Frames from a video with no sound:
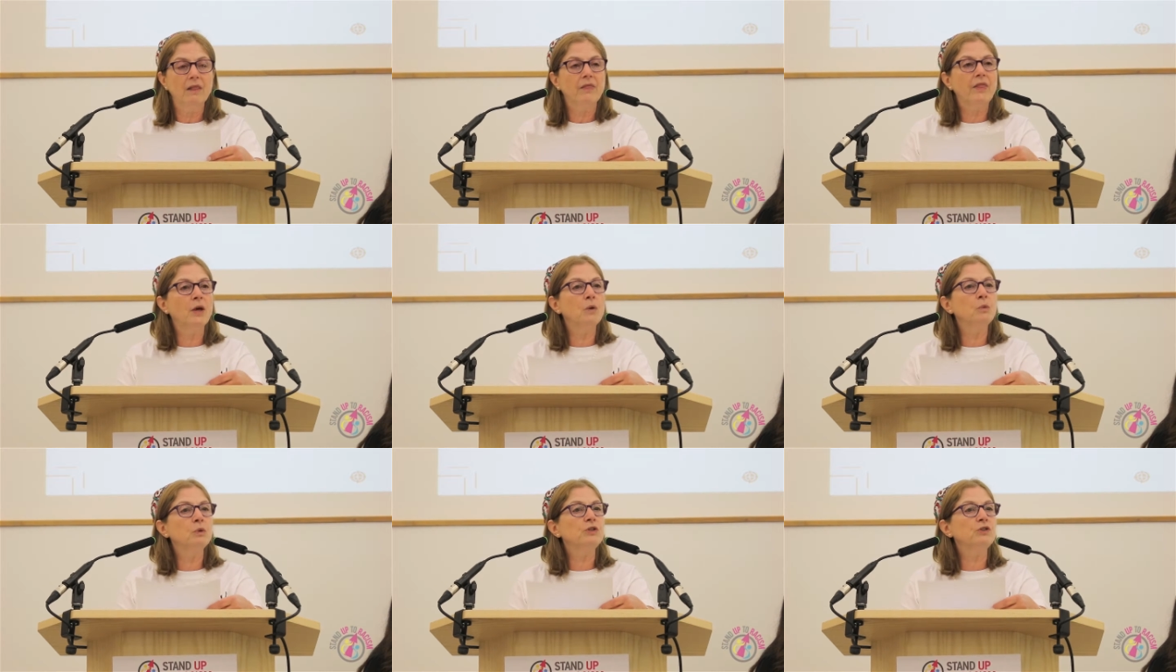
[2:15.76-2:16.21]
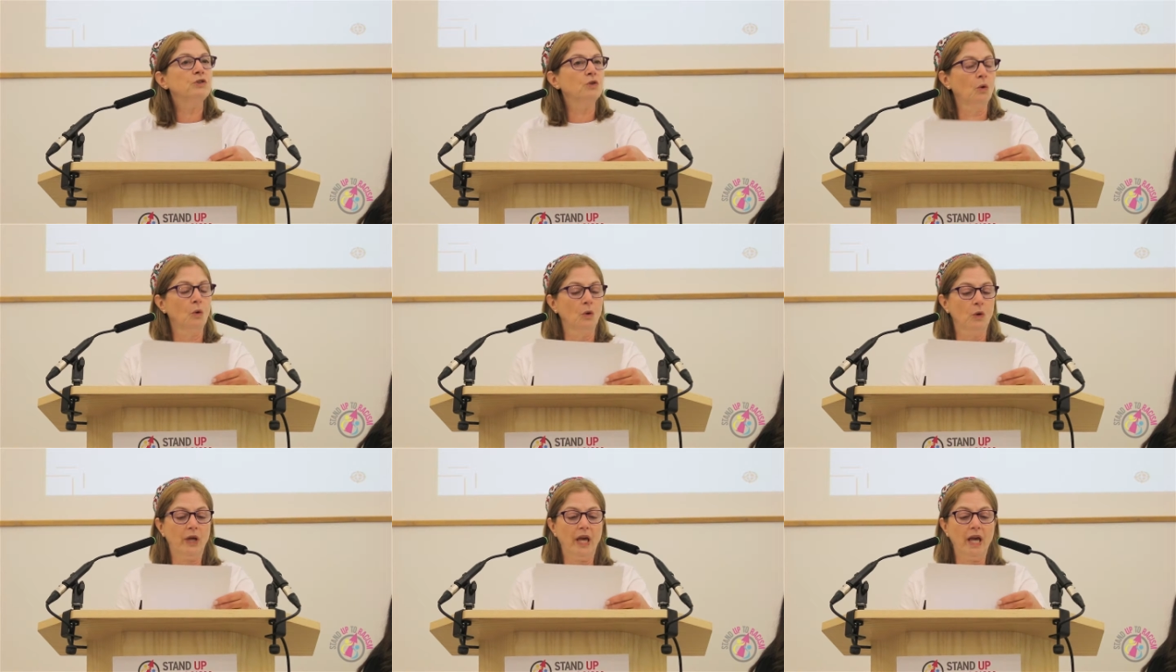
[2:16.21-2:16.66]
They were
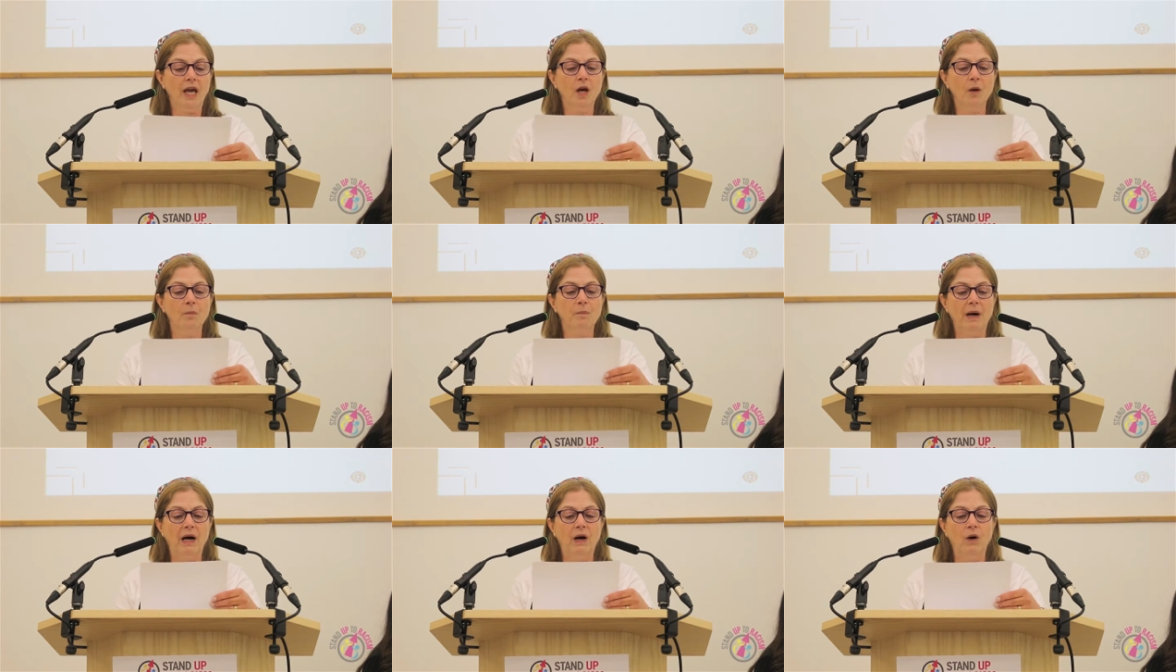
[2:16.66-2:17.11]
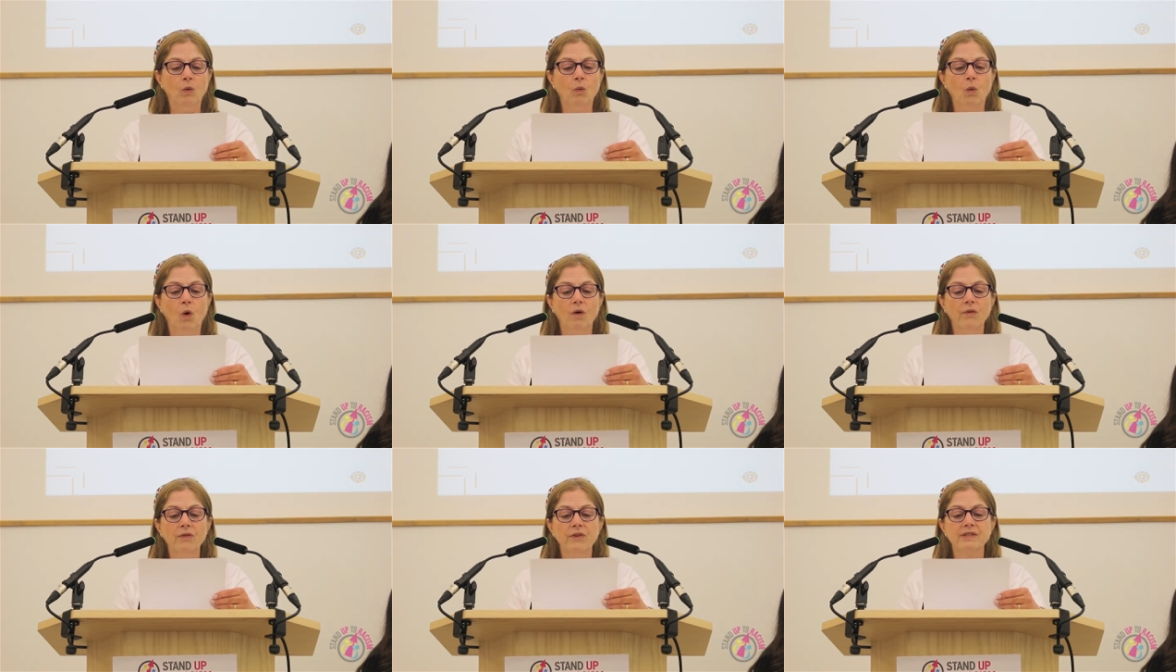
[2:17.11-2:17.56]
talking about
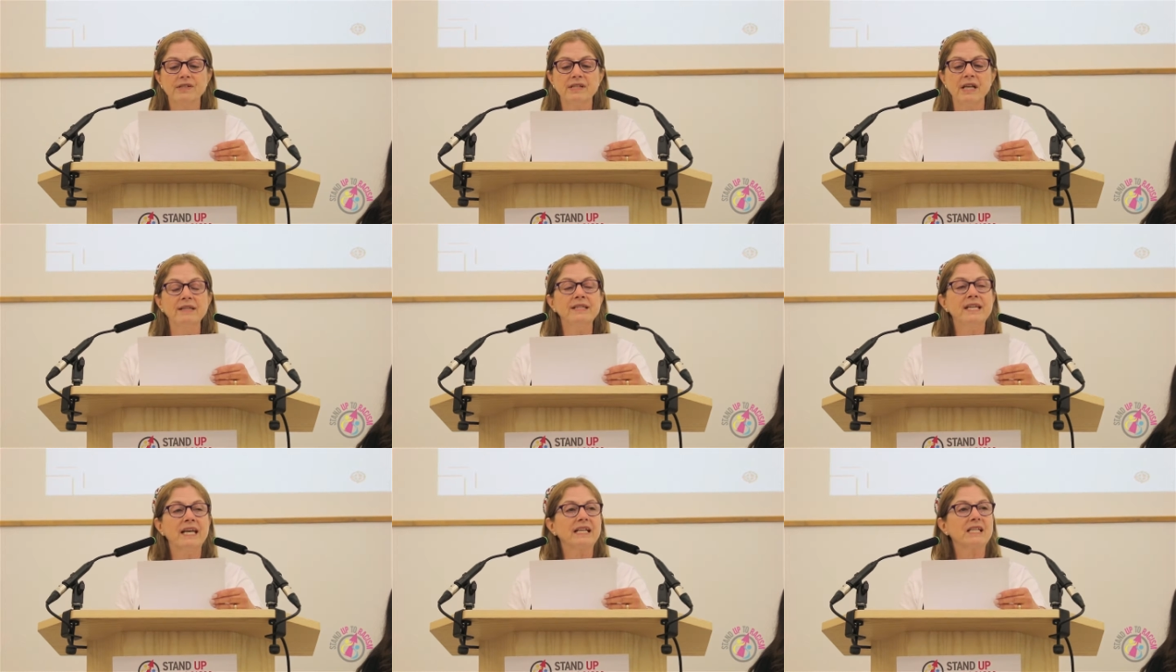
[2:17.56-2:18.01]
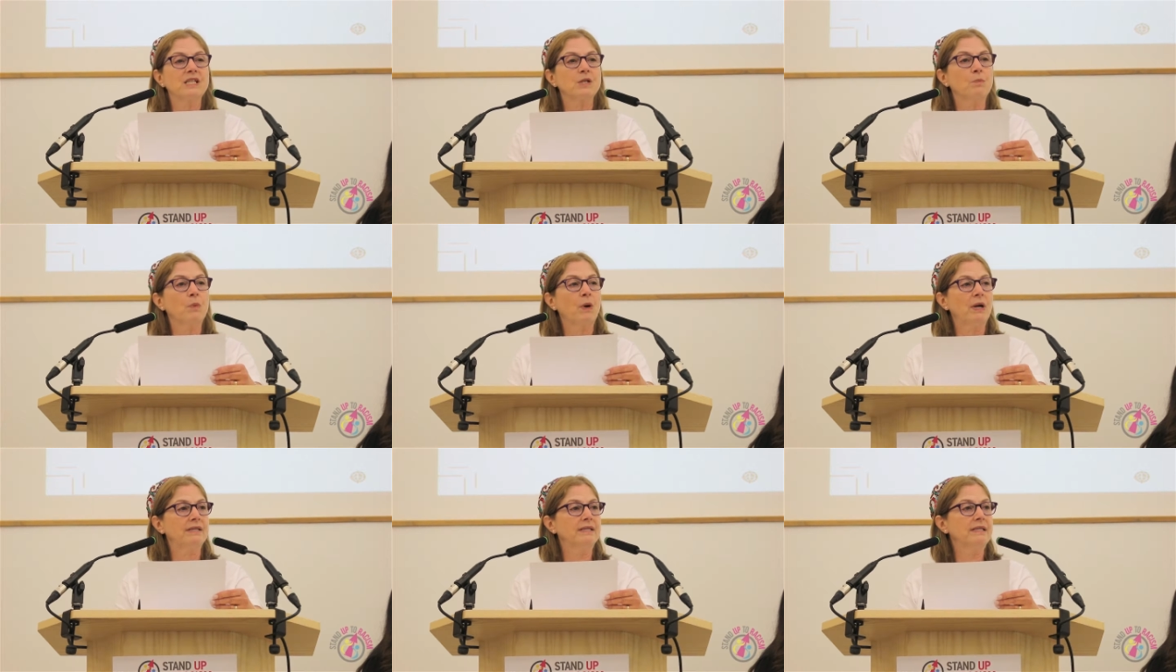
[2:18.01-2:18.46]
what the Sunday
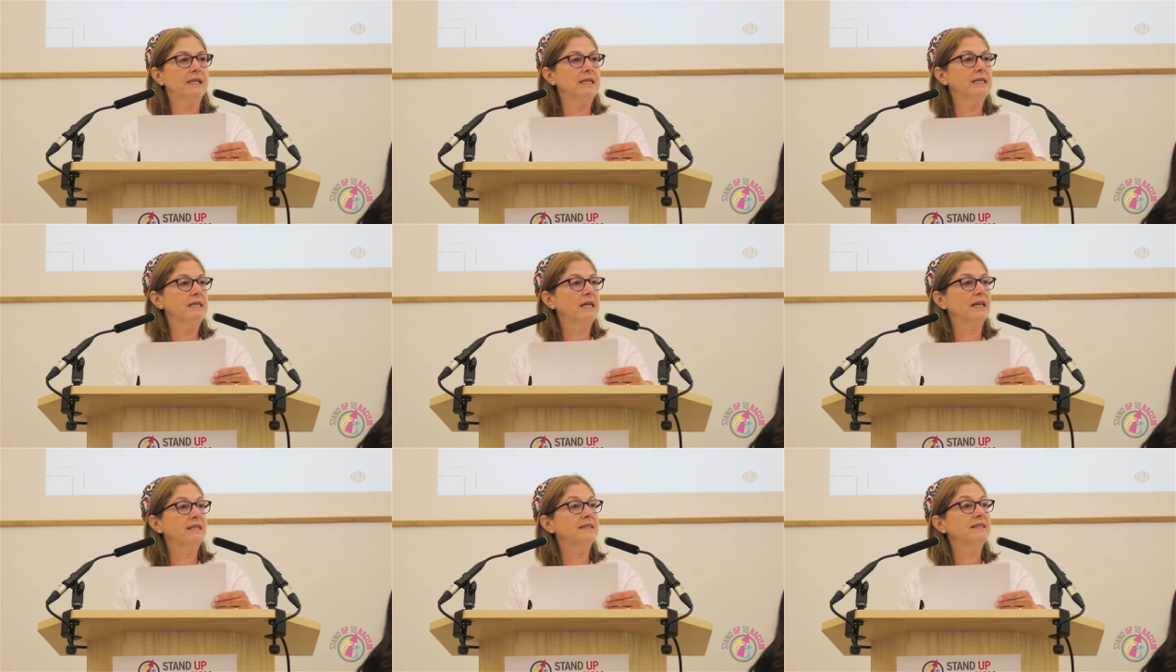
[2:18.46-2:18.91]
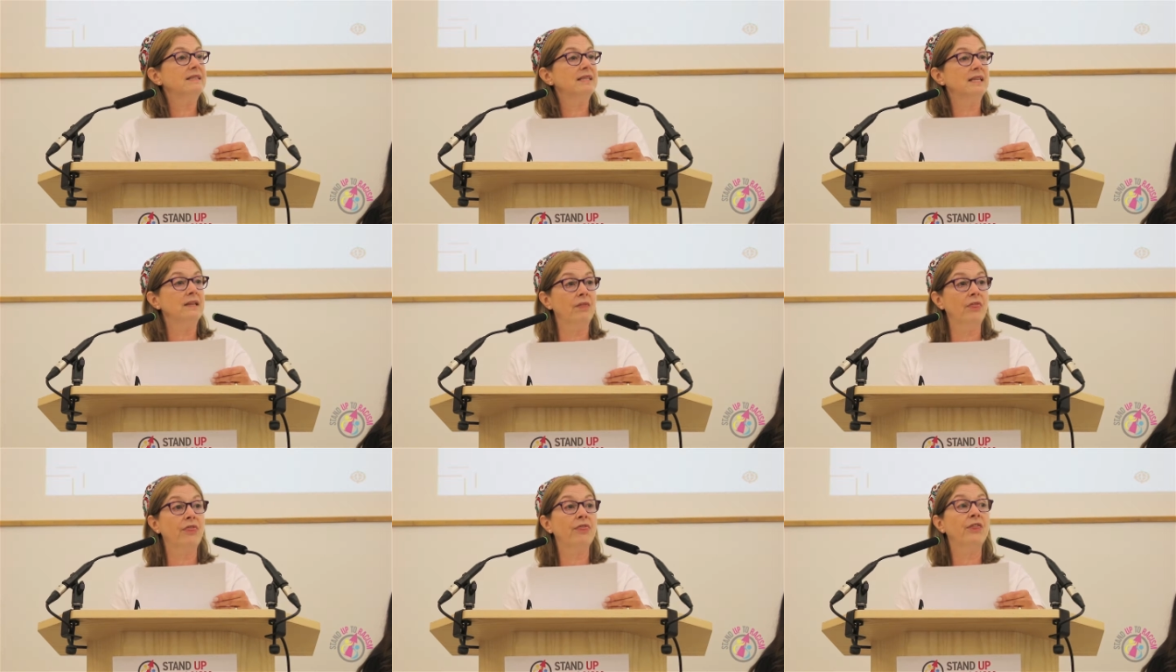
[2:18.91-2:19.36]
Express in
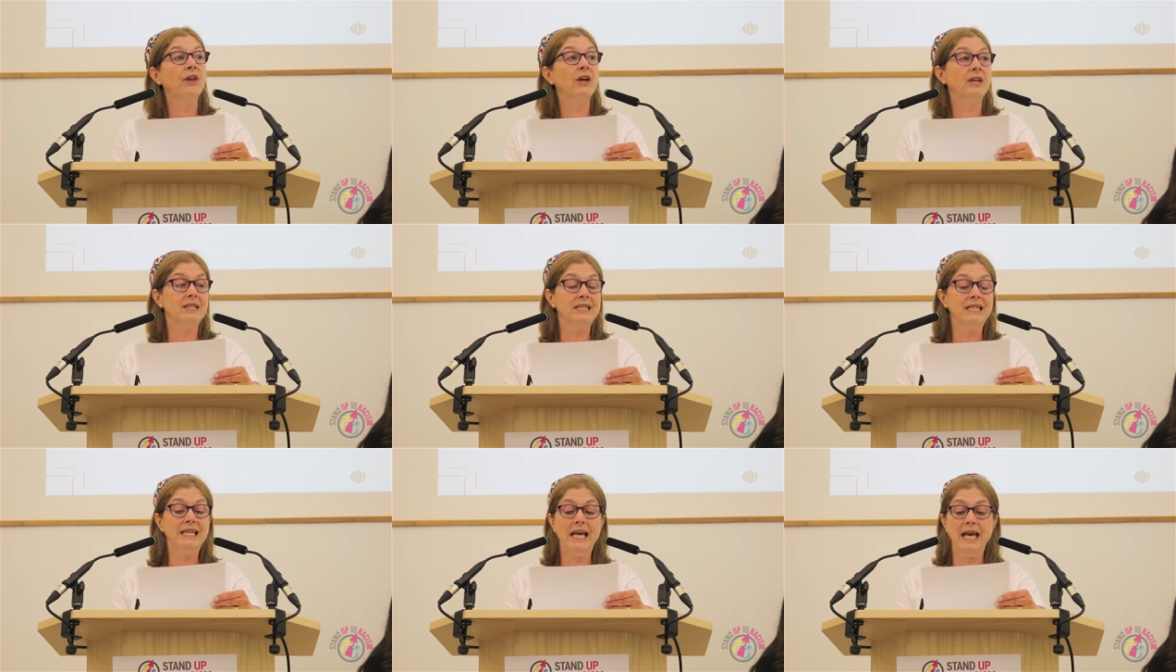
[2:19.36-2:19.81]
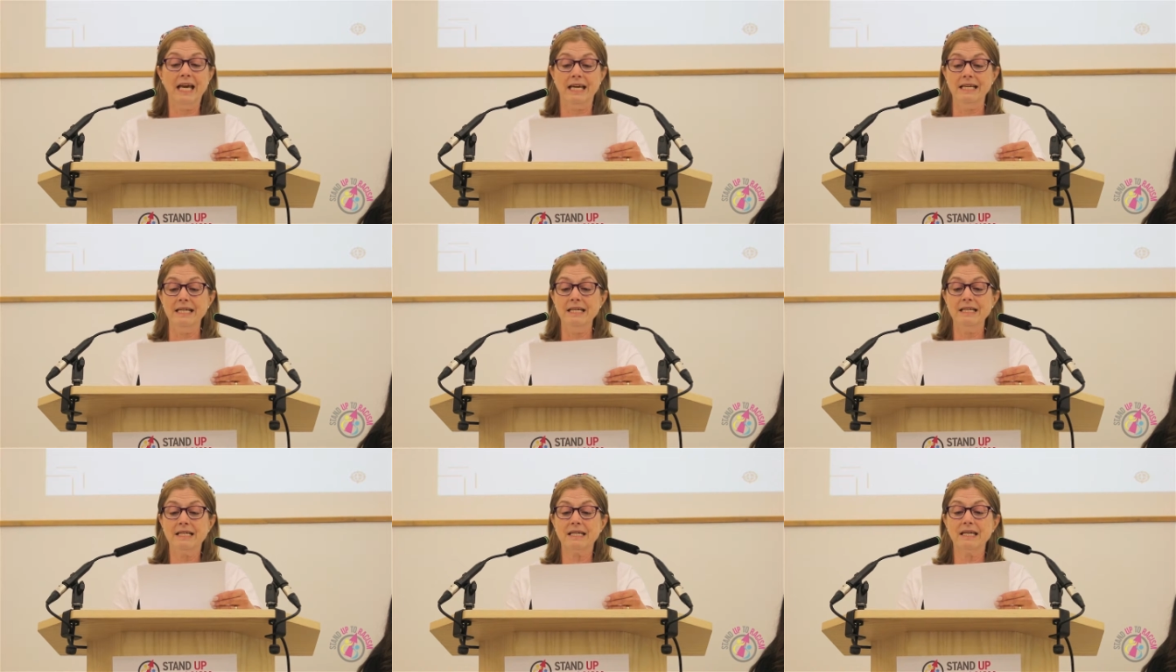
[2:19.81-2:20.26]

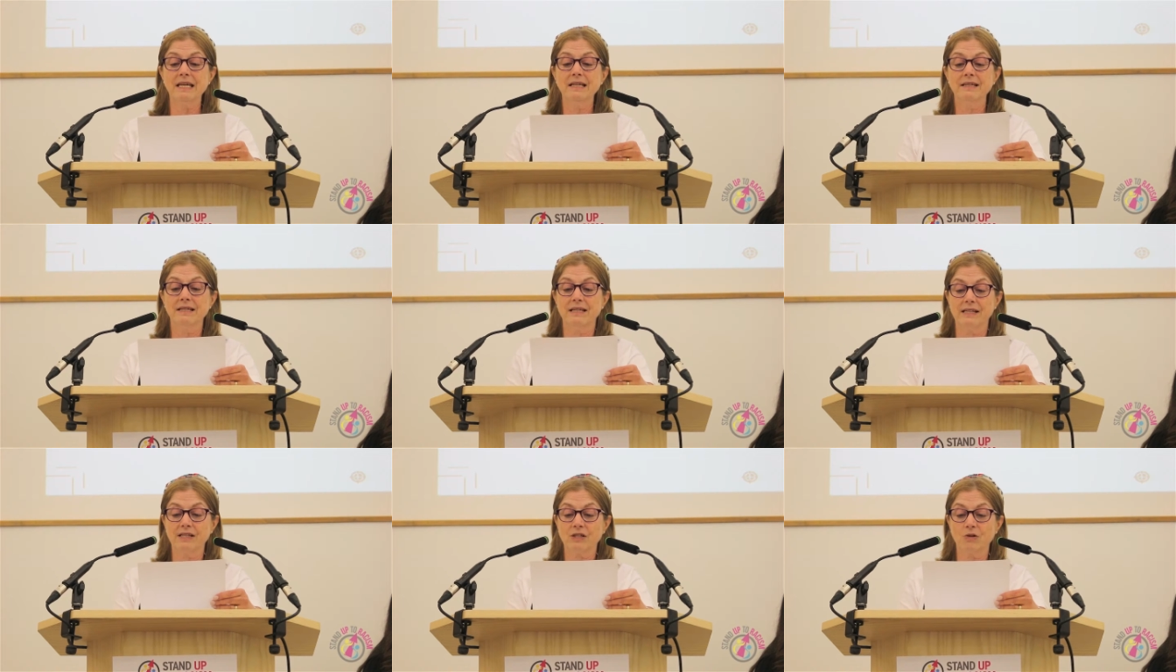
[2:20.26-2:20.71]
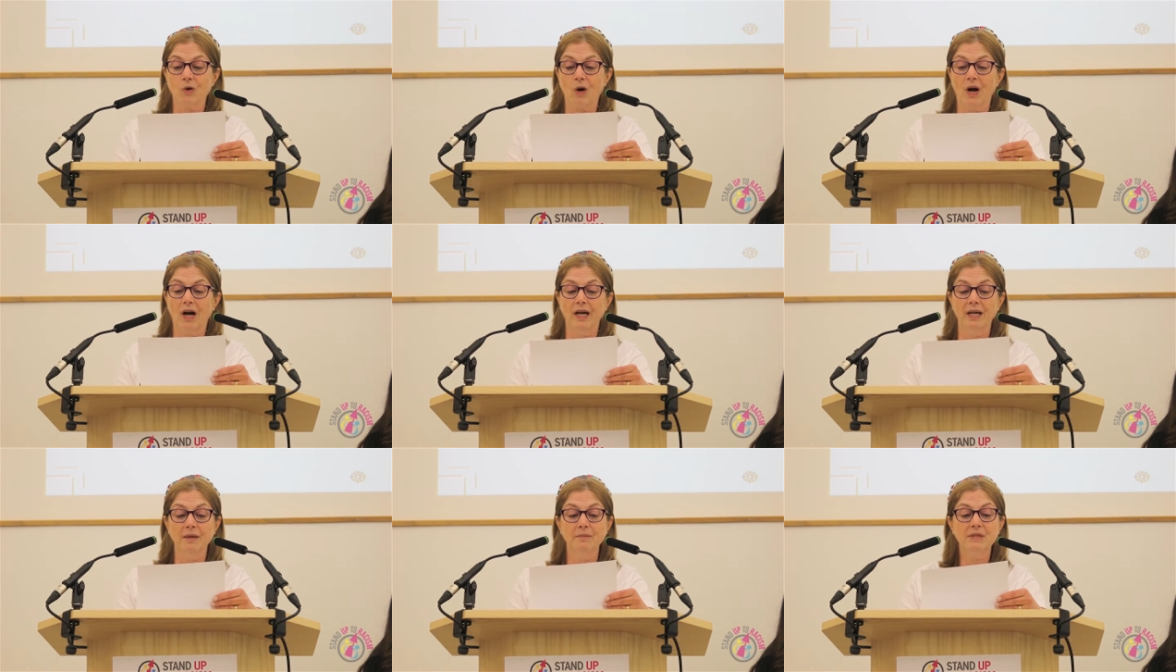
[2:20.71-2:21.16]
1938
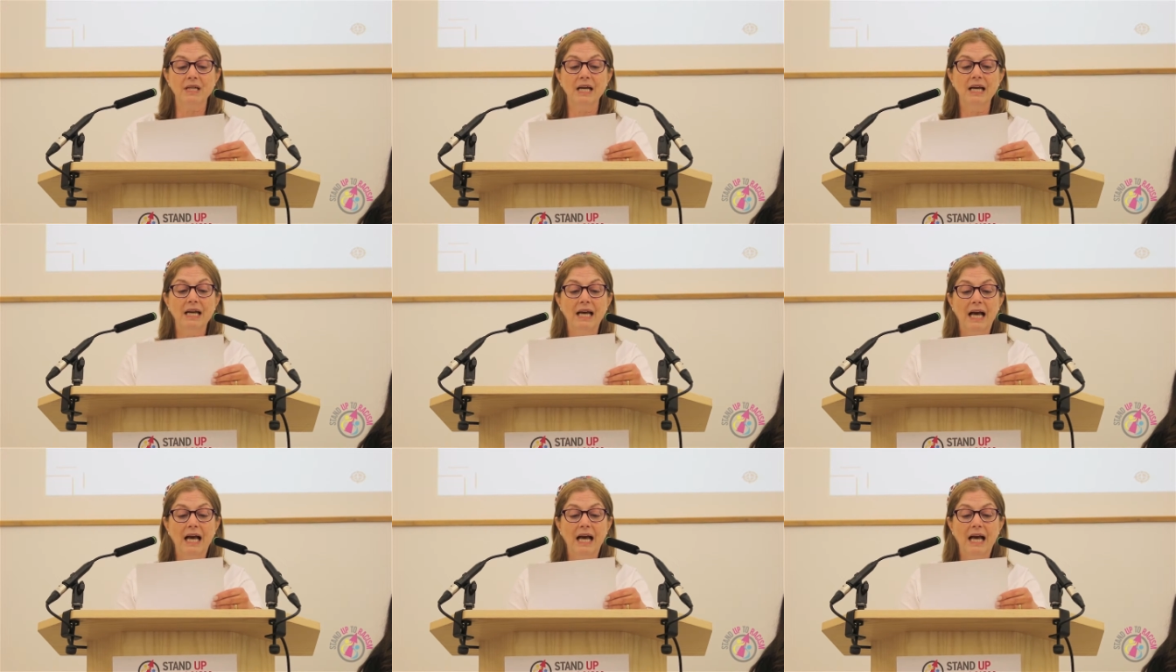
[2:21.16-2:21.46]
described